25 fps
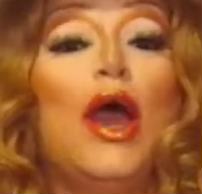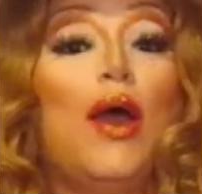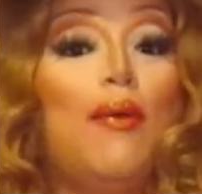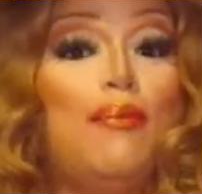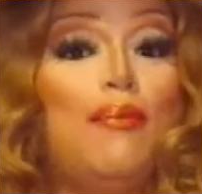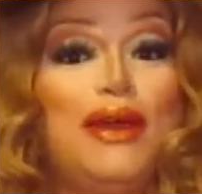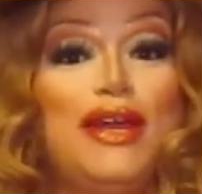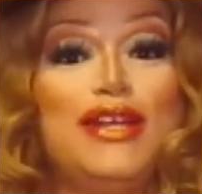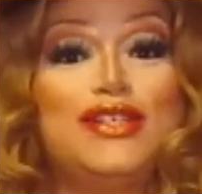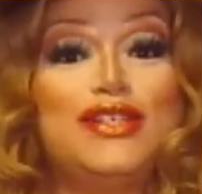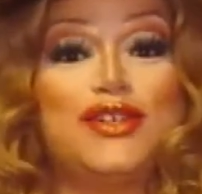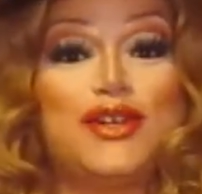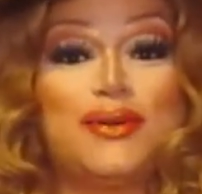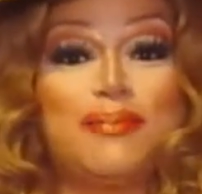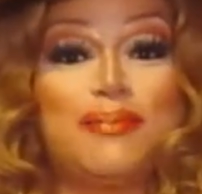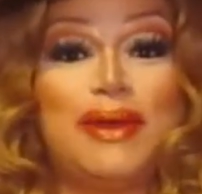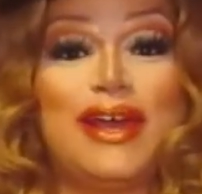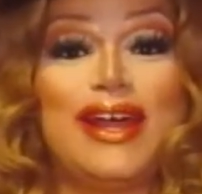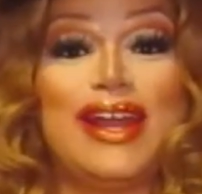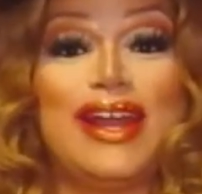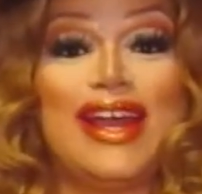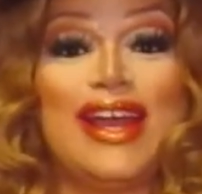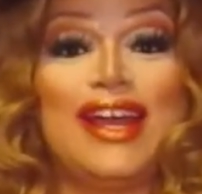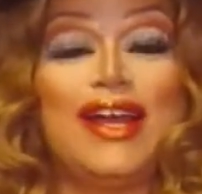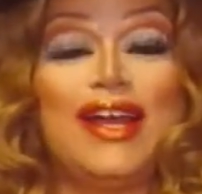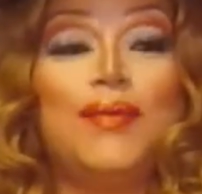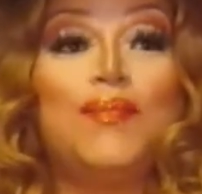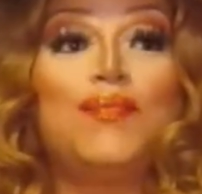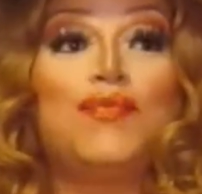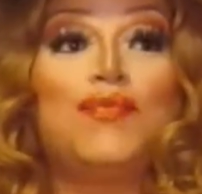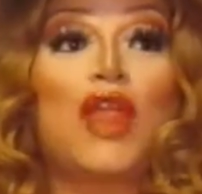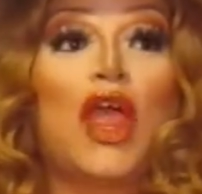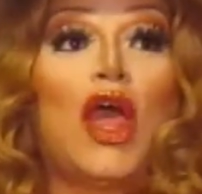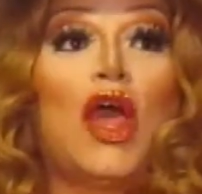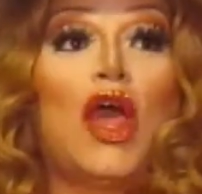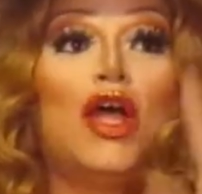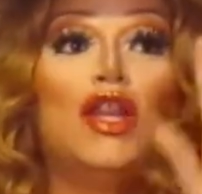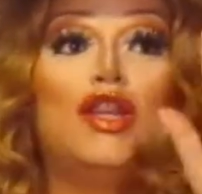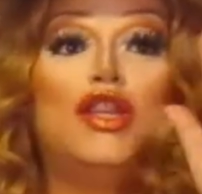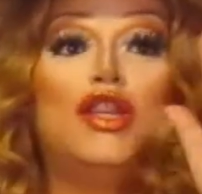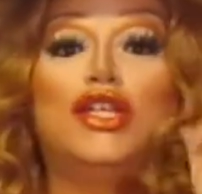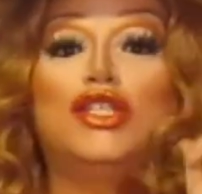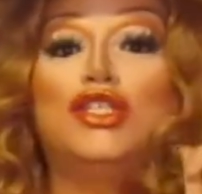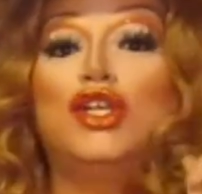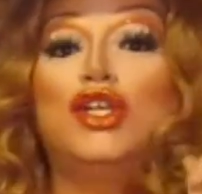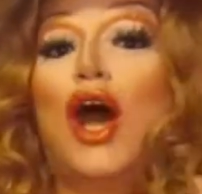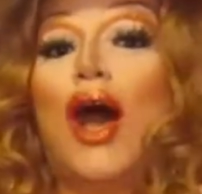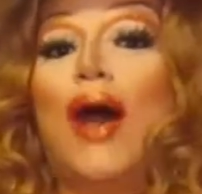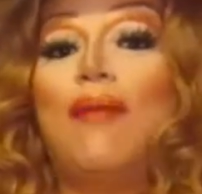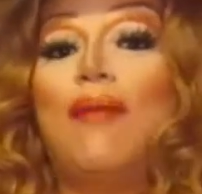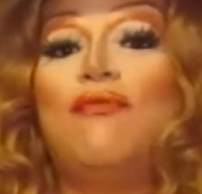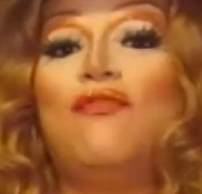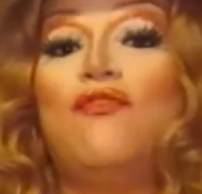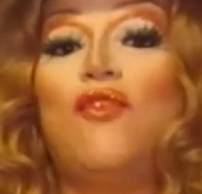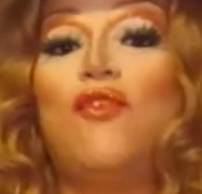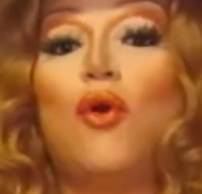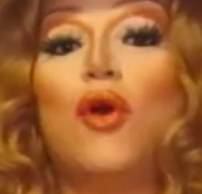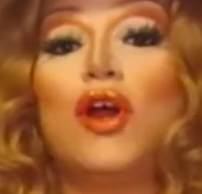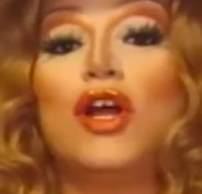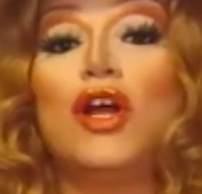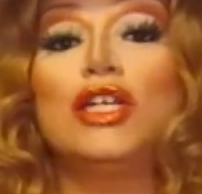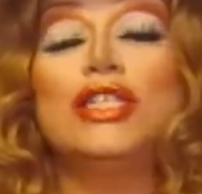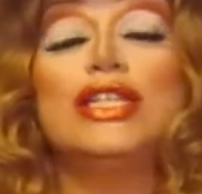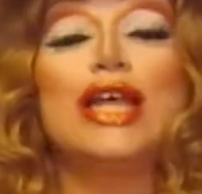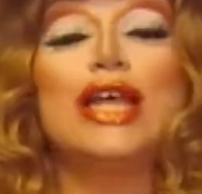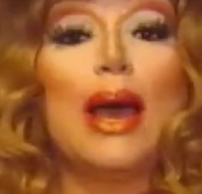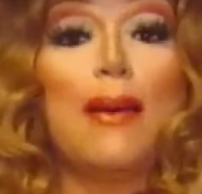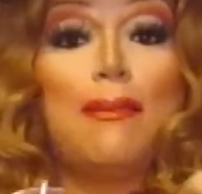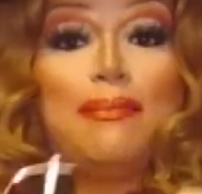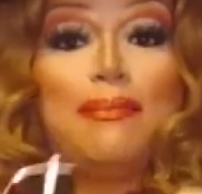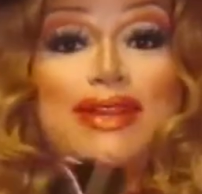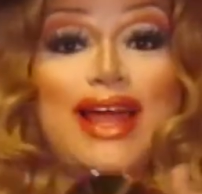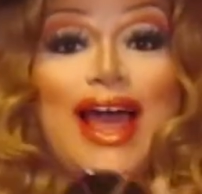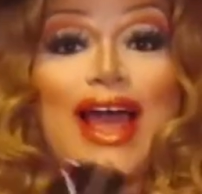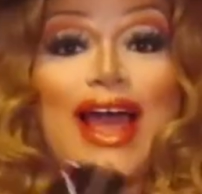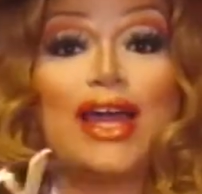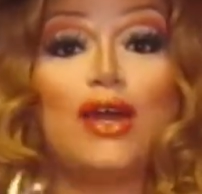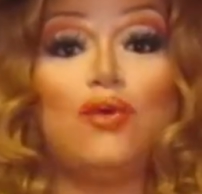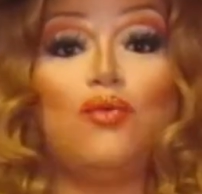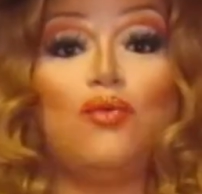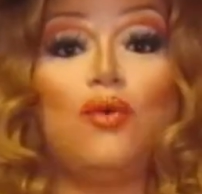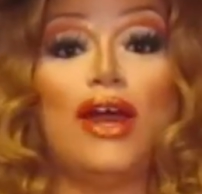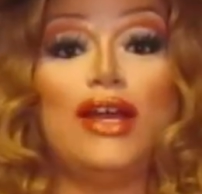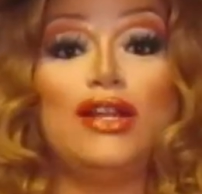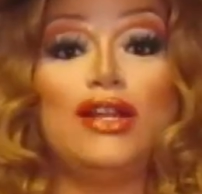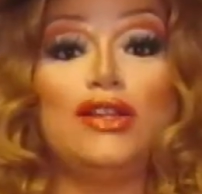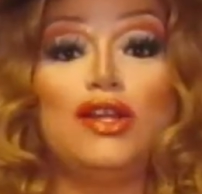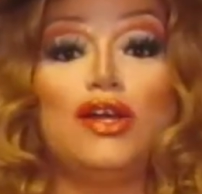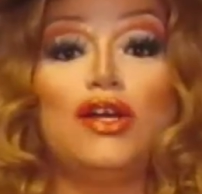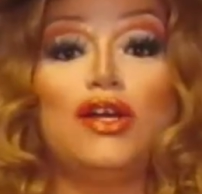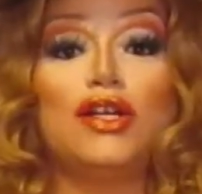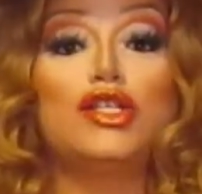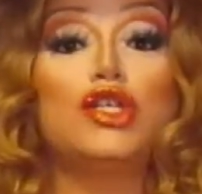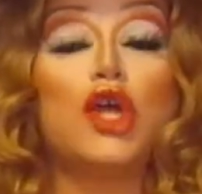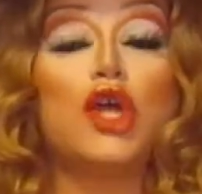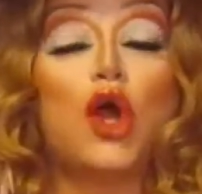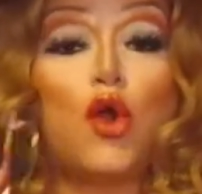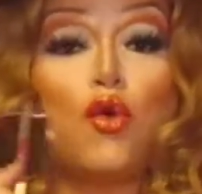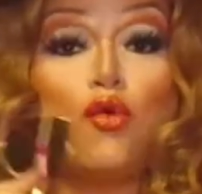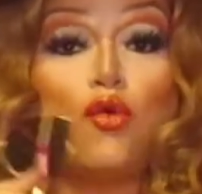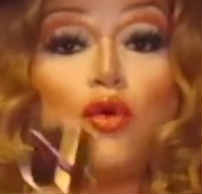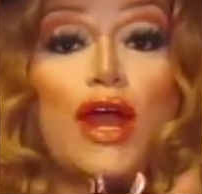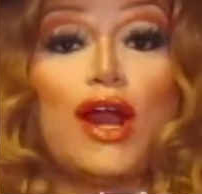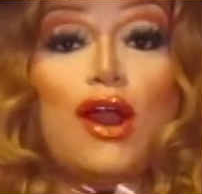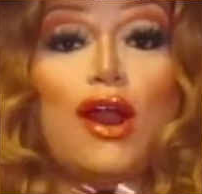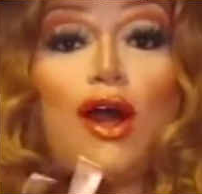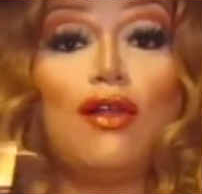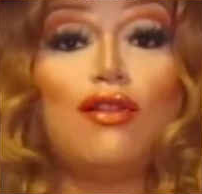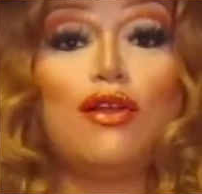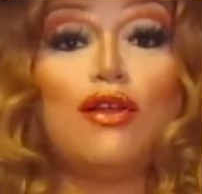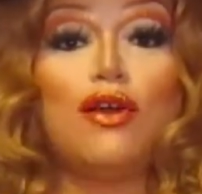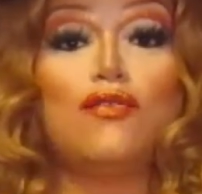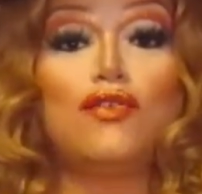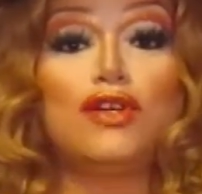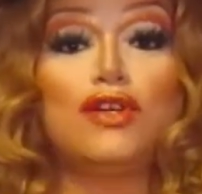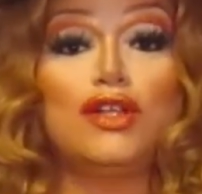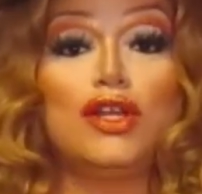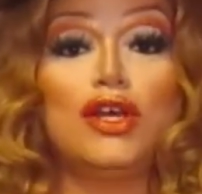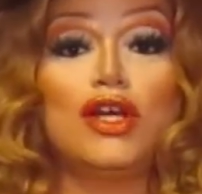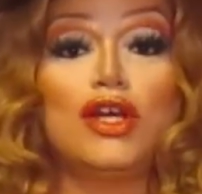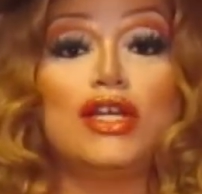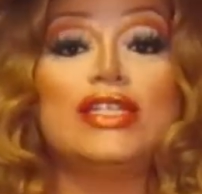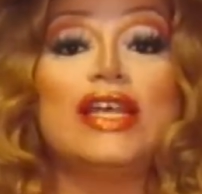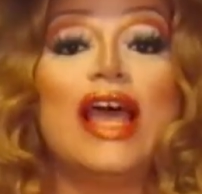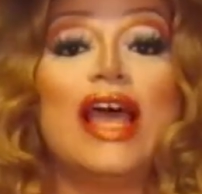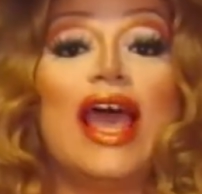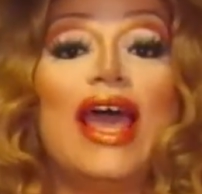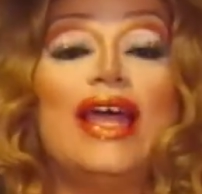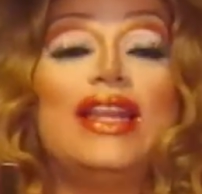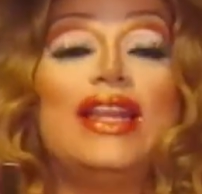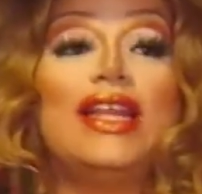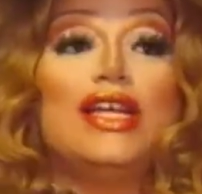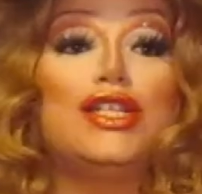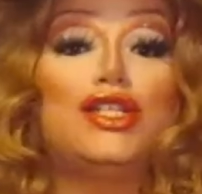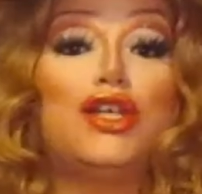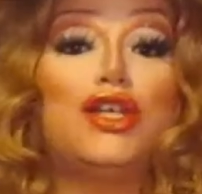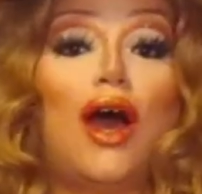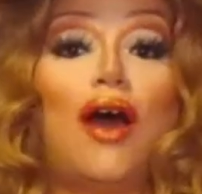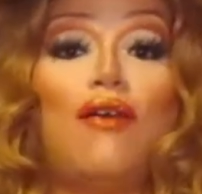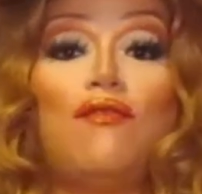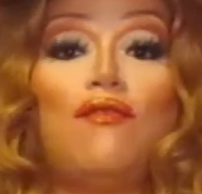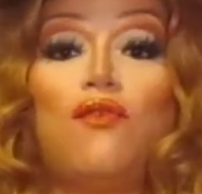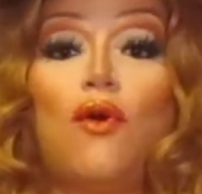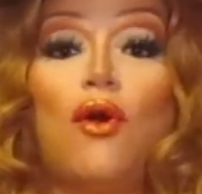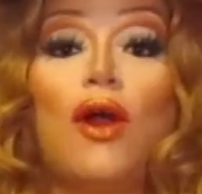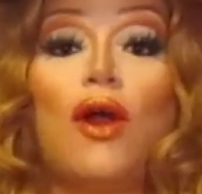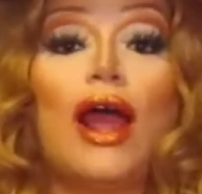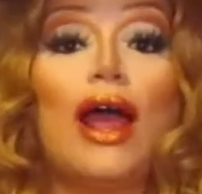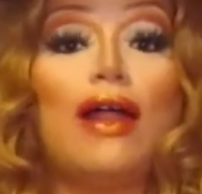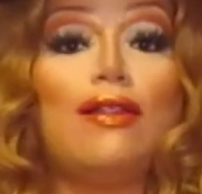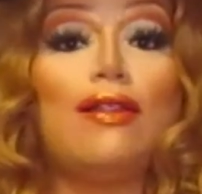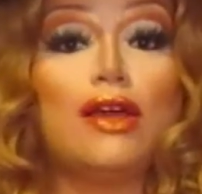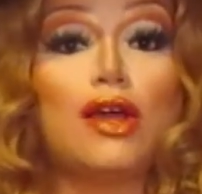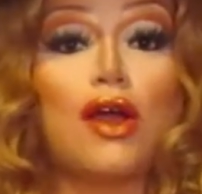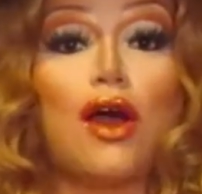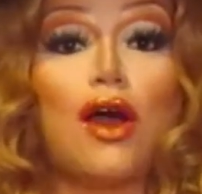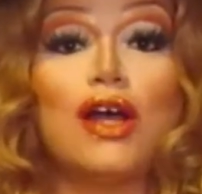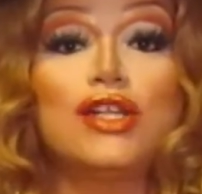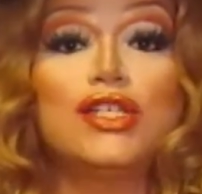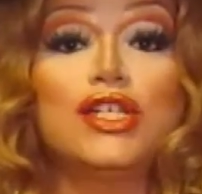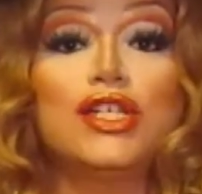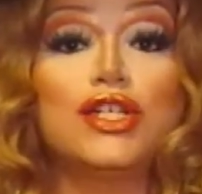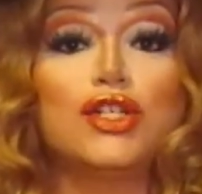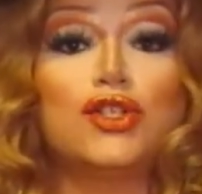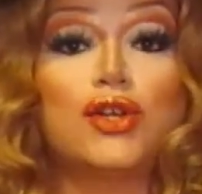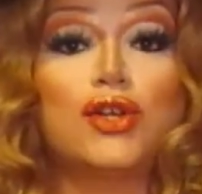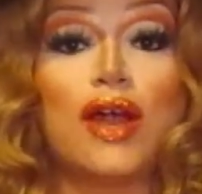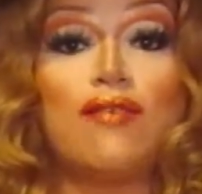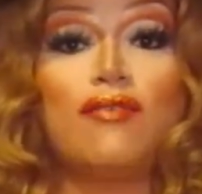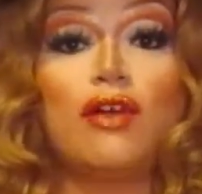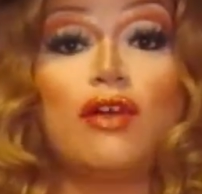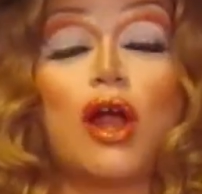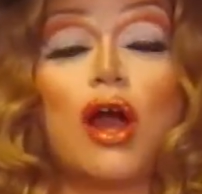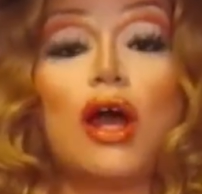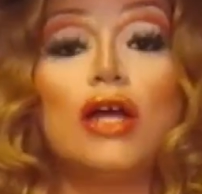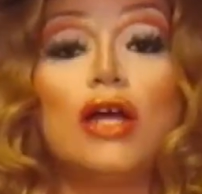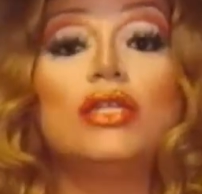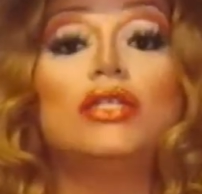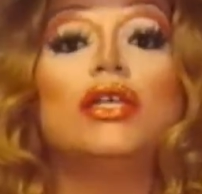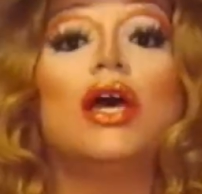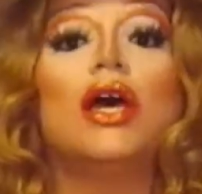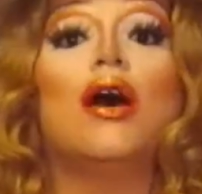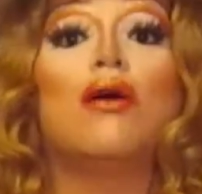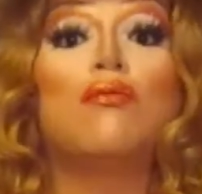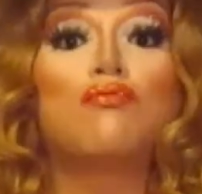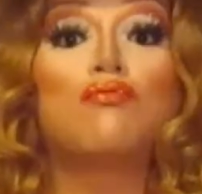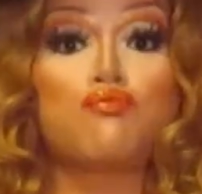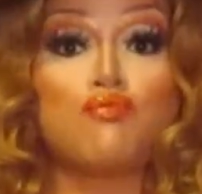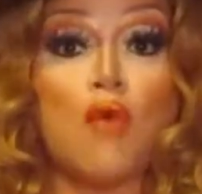Peach pitting the top fours, black and white looks, red all over looks, and then top 4 eleganza extravaganza.